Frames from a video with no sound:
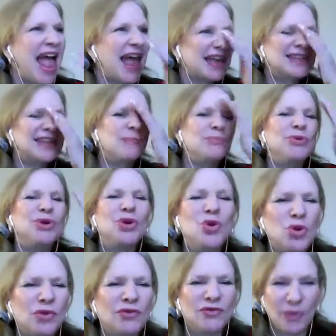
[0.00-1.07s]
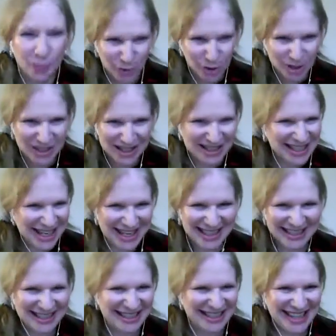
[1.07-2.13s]
as a beautiful,
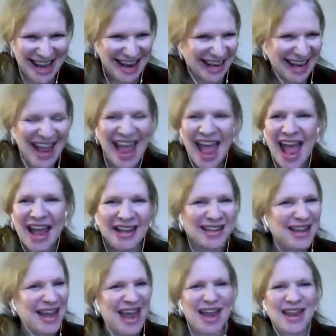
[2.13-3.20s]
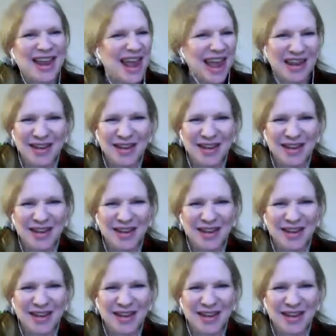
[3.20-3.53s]
pristine state, and we're